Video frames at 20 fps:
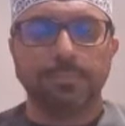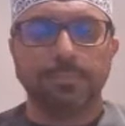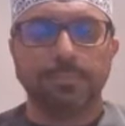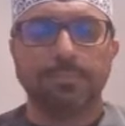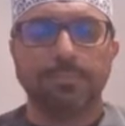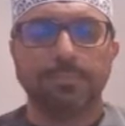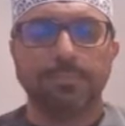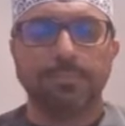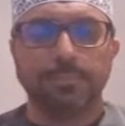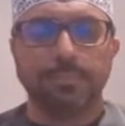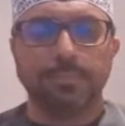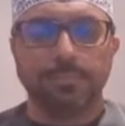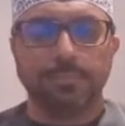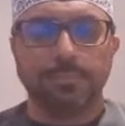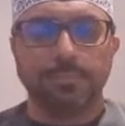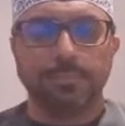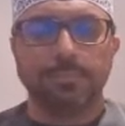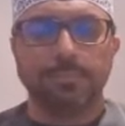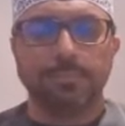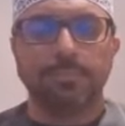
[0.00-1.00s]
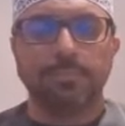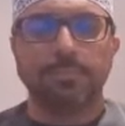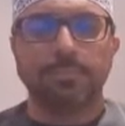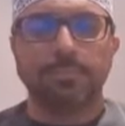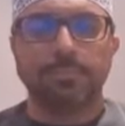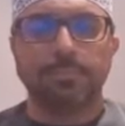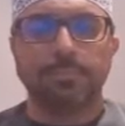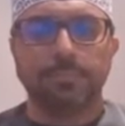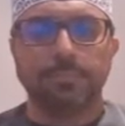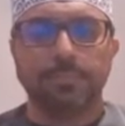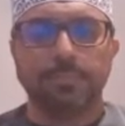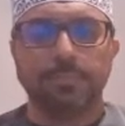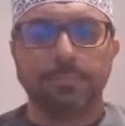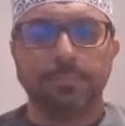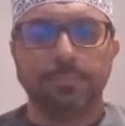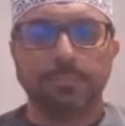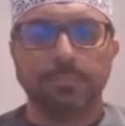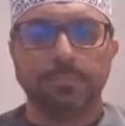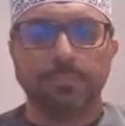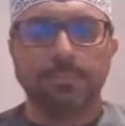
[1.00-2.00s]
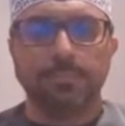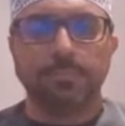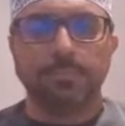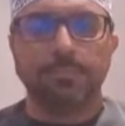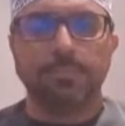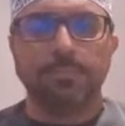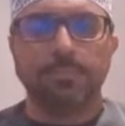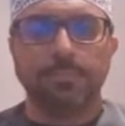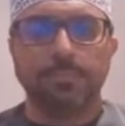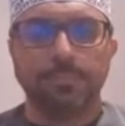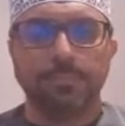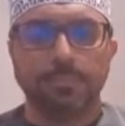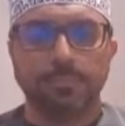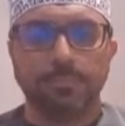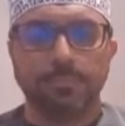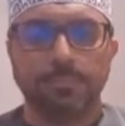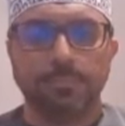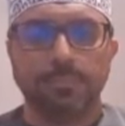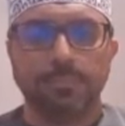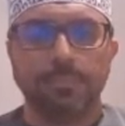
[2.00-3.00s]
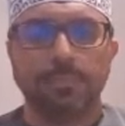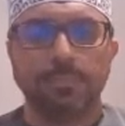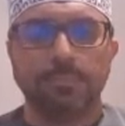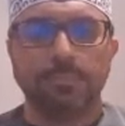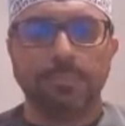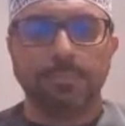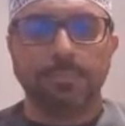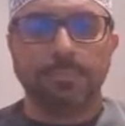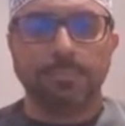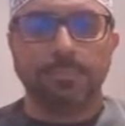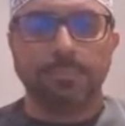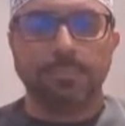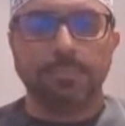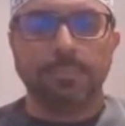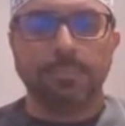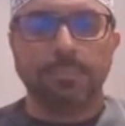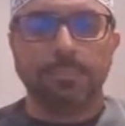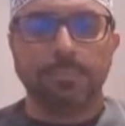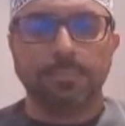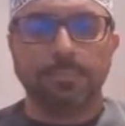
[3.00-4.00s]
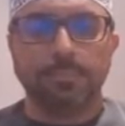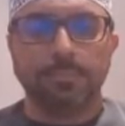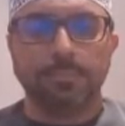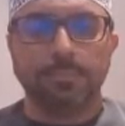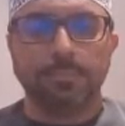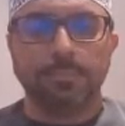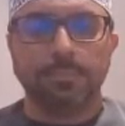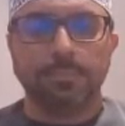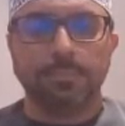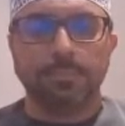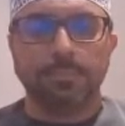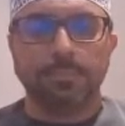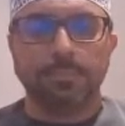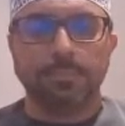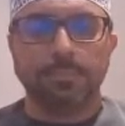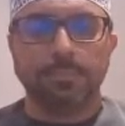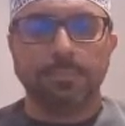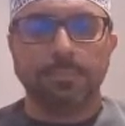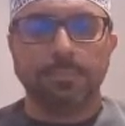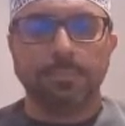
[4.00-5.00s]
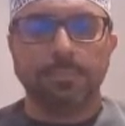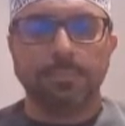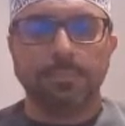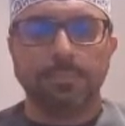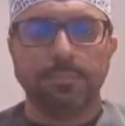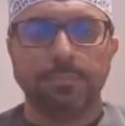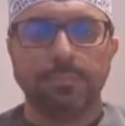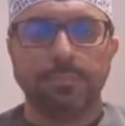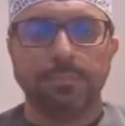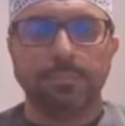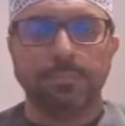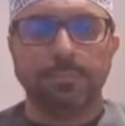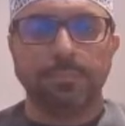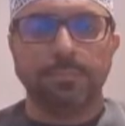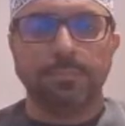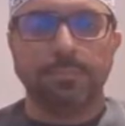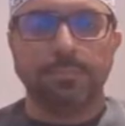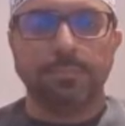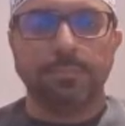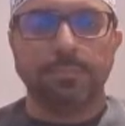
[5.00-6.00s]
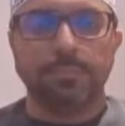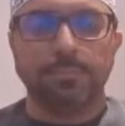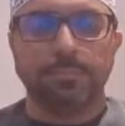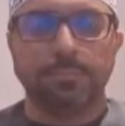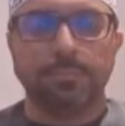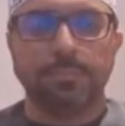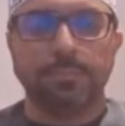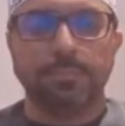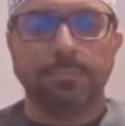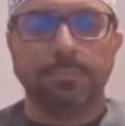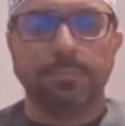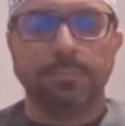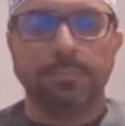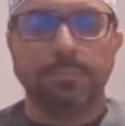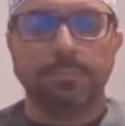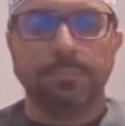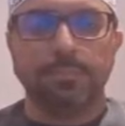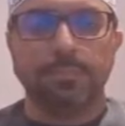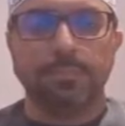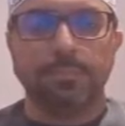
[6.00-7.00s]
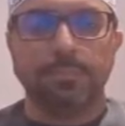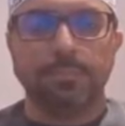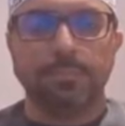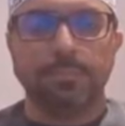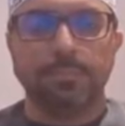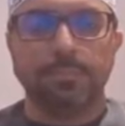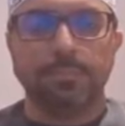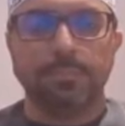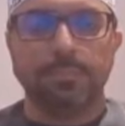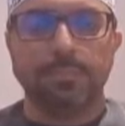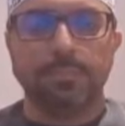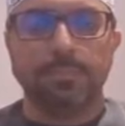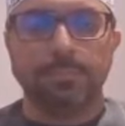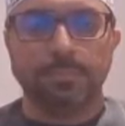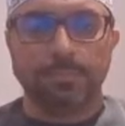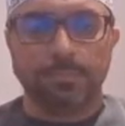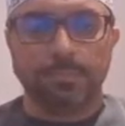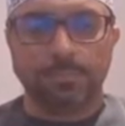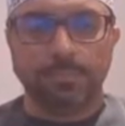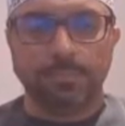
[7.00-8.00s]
[no speech]